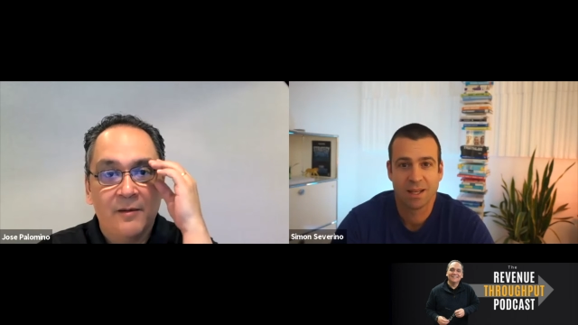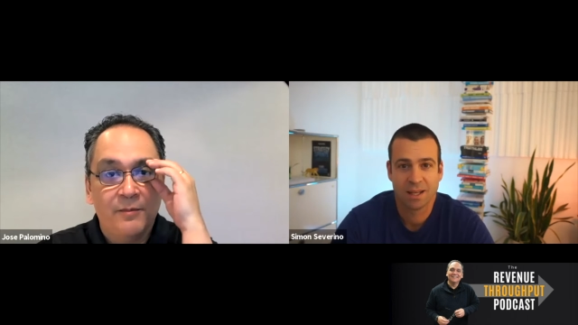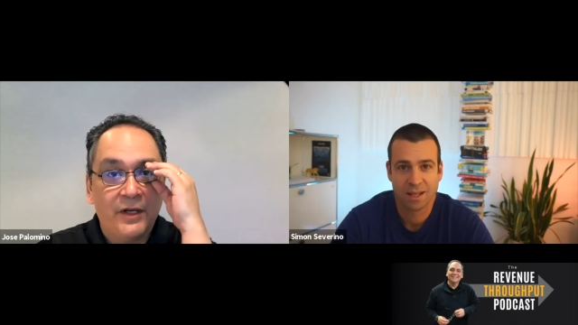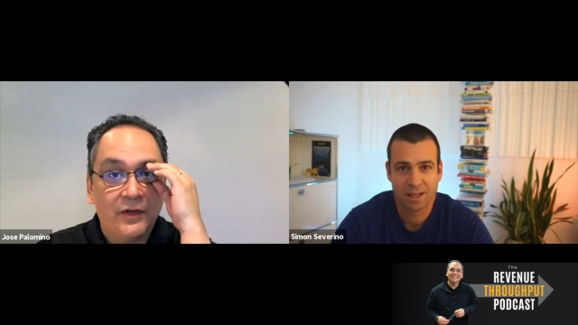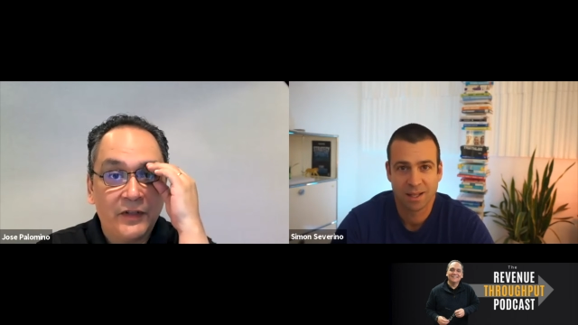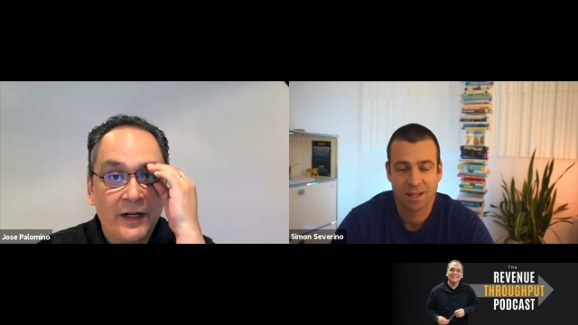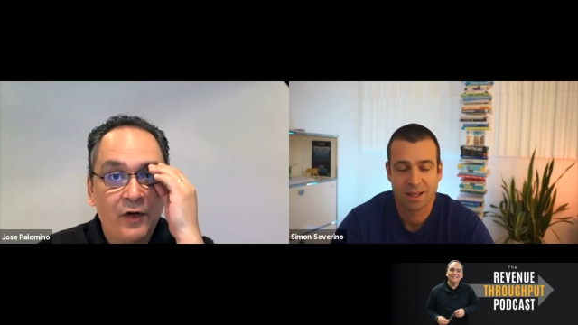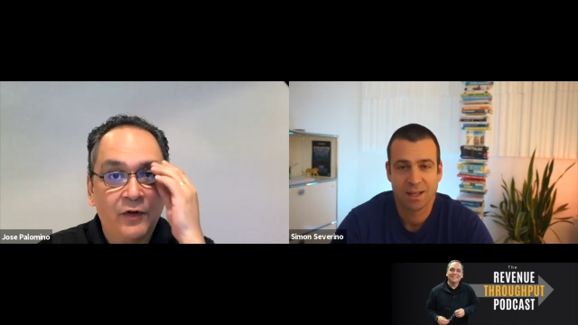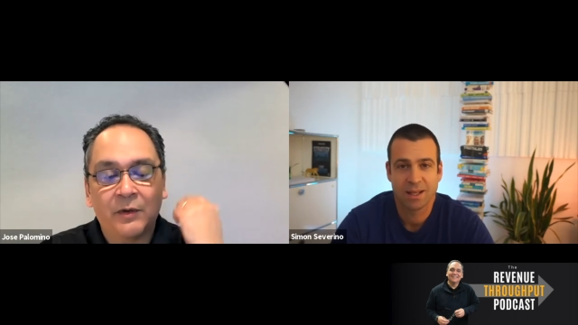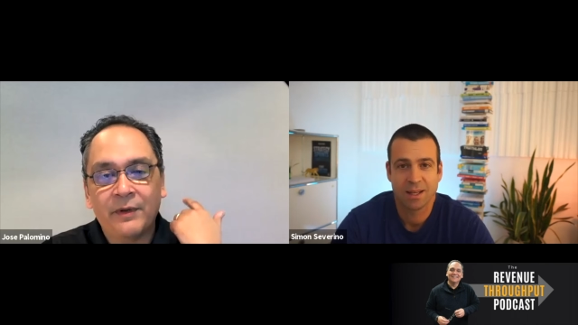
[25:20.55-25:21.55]
Speaker 1: because I know
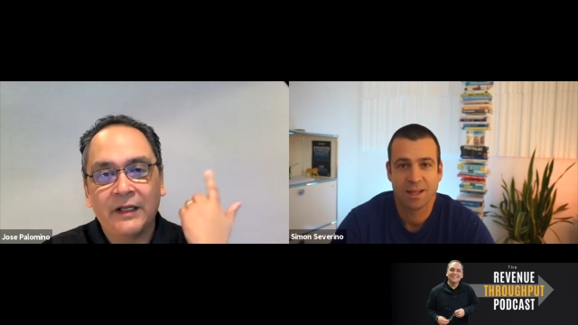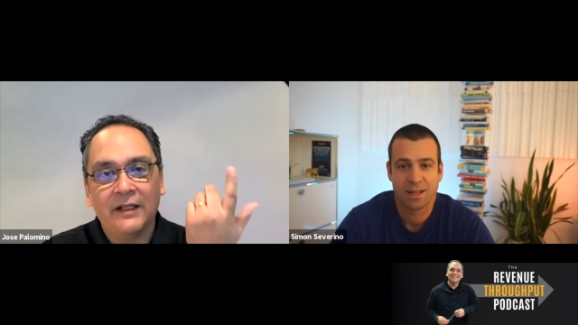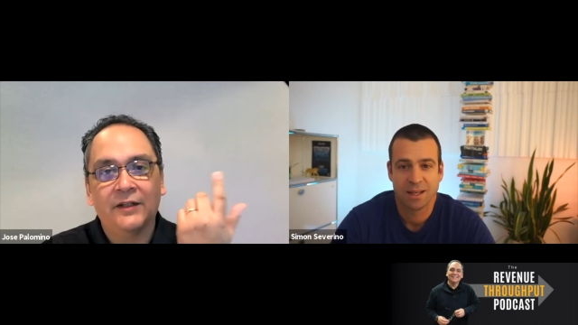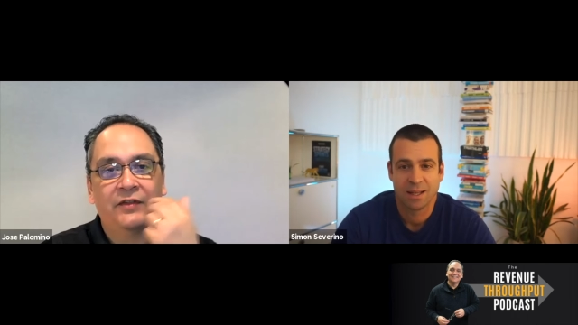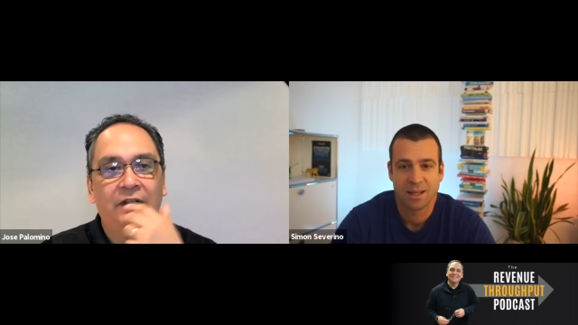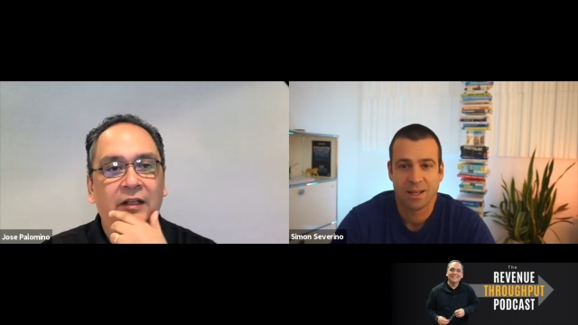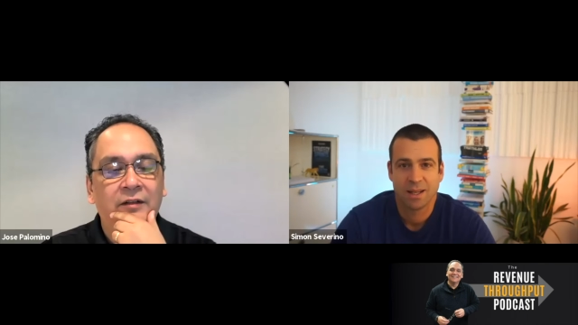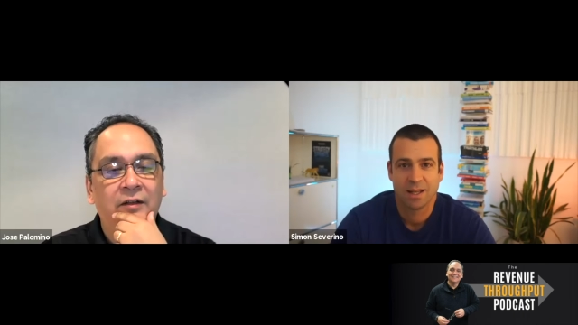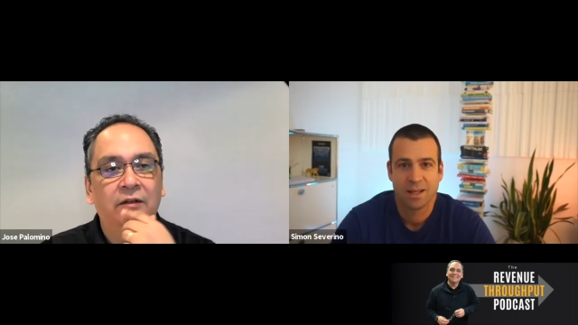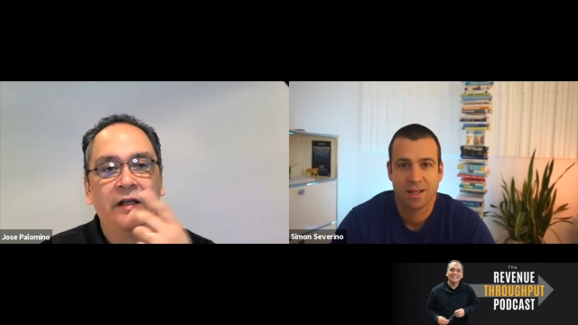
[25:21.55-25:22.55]
somebody listening,
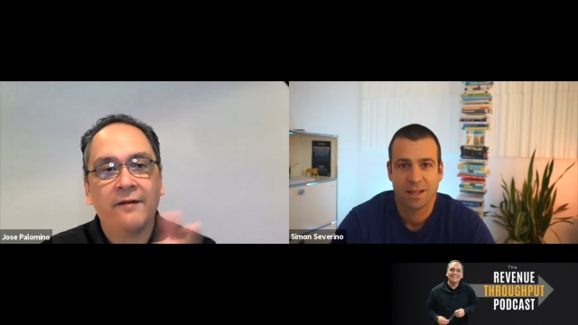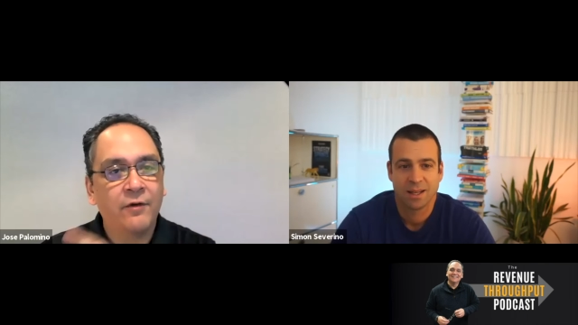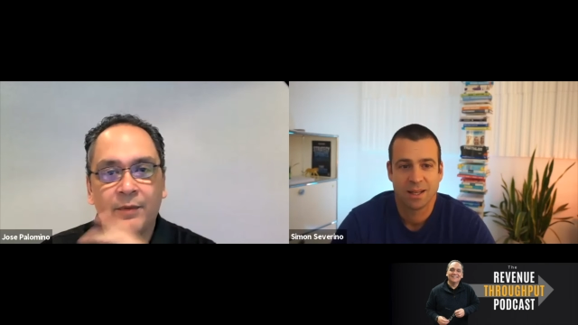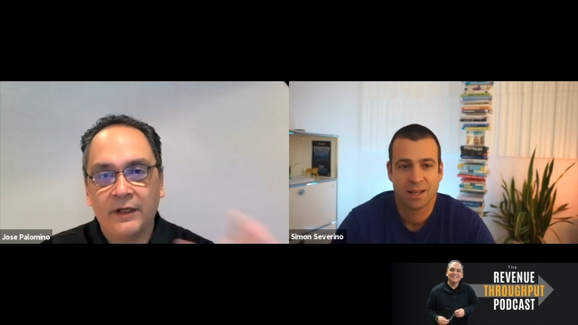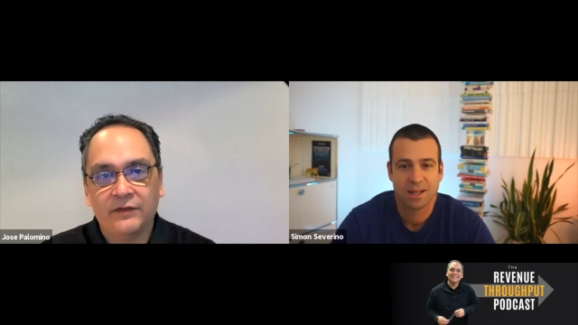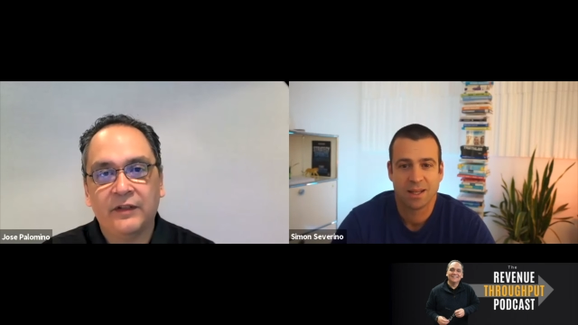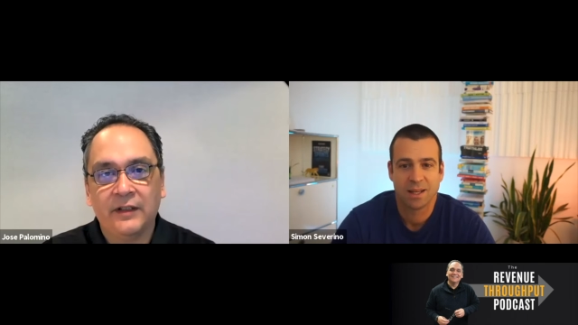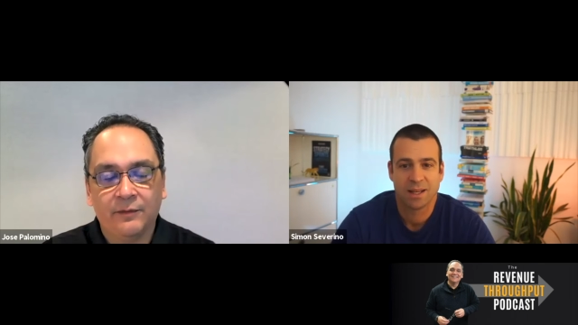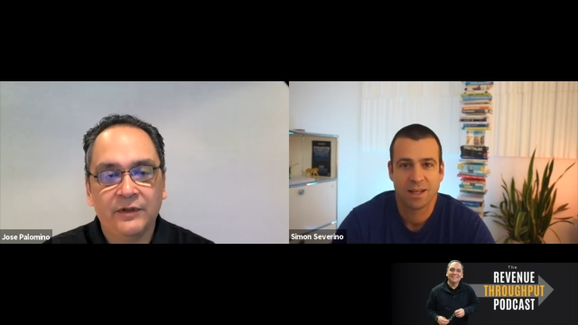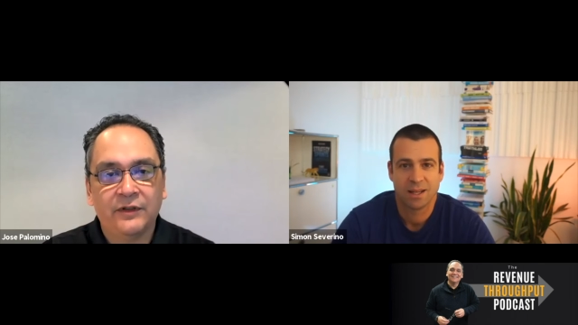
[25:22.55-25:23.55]
everybody's
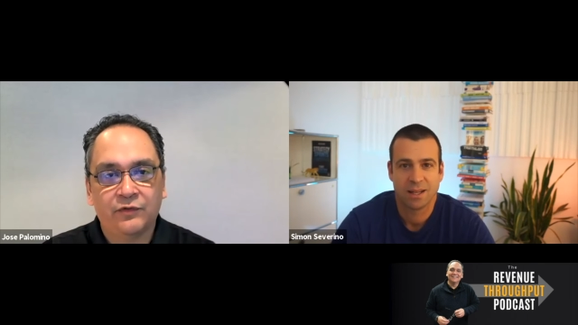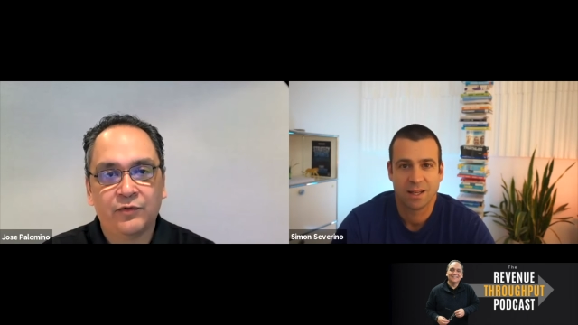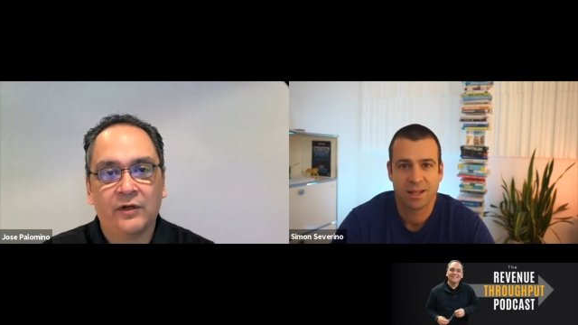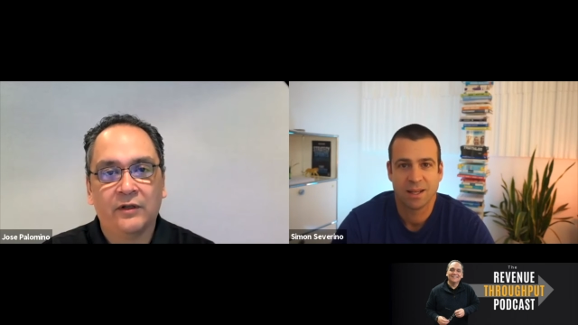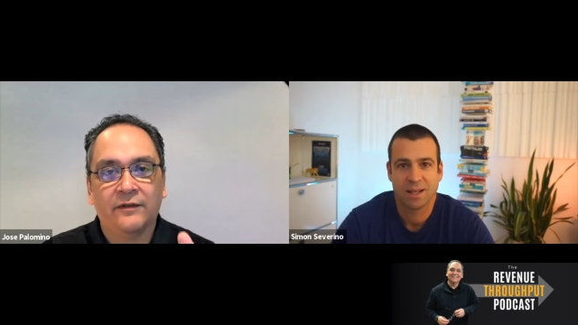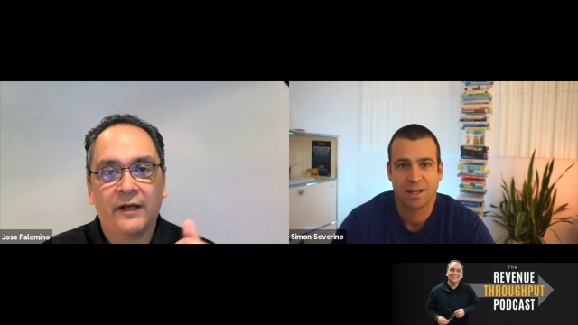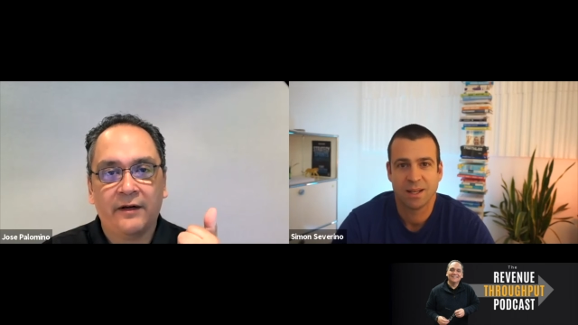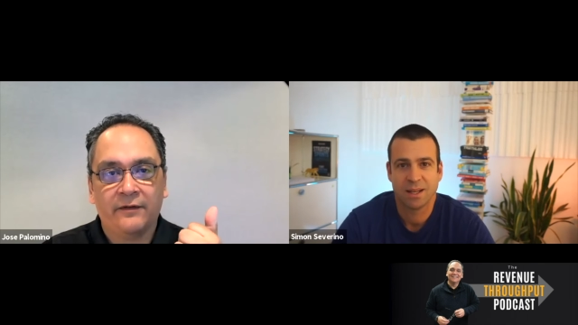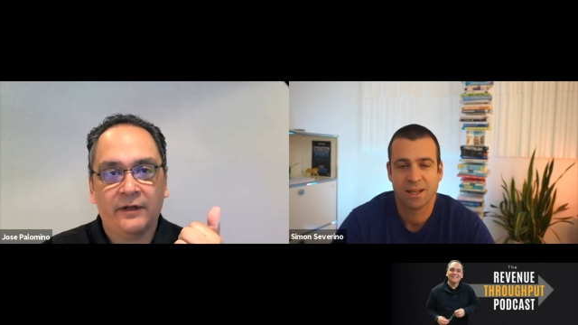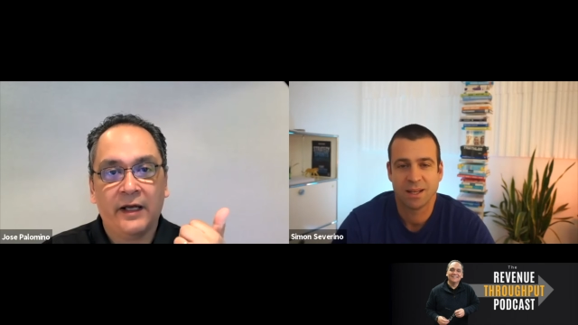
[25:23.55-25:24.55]
dealing with this struggle of how
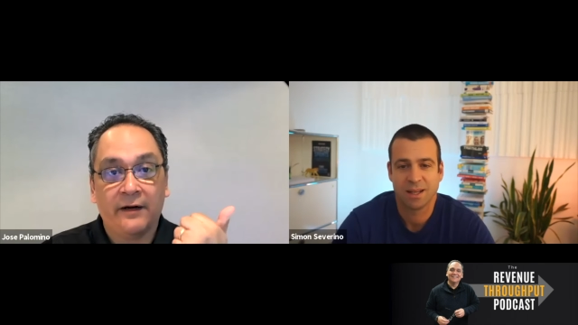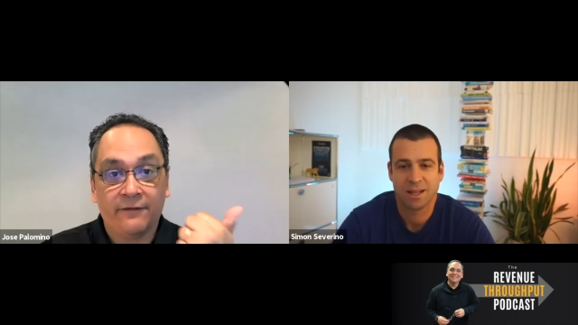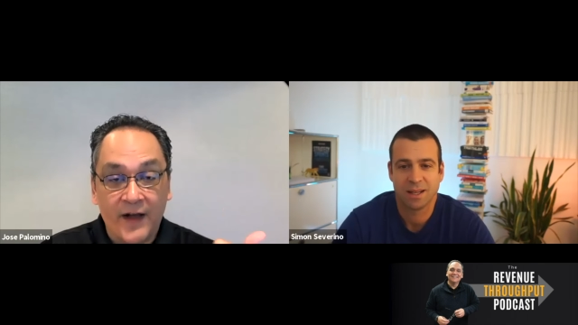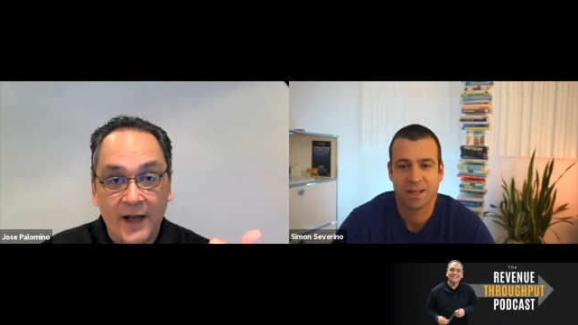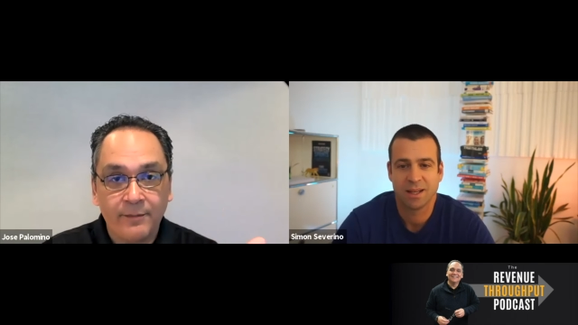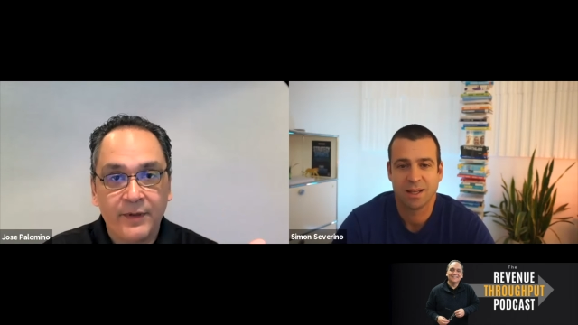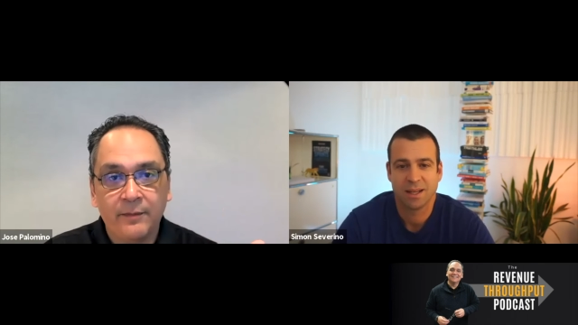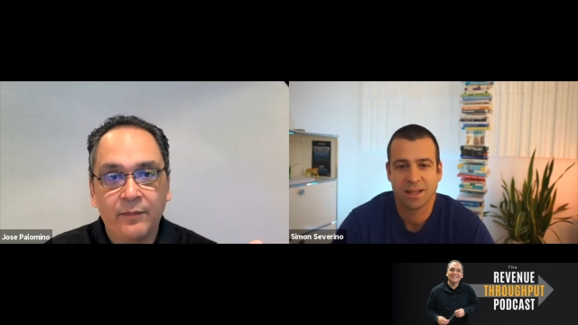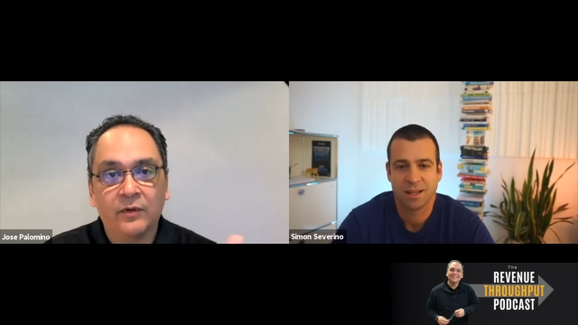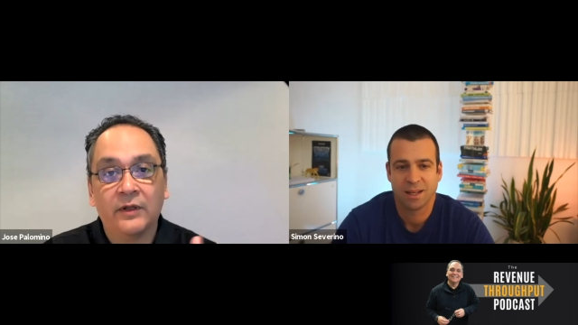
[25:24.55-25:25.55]
to how to find people.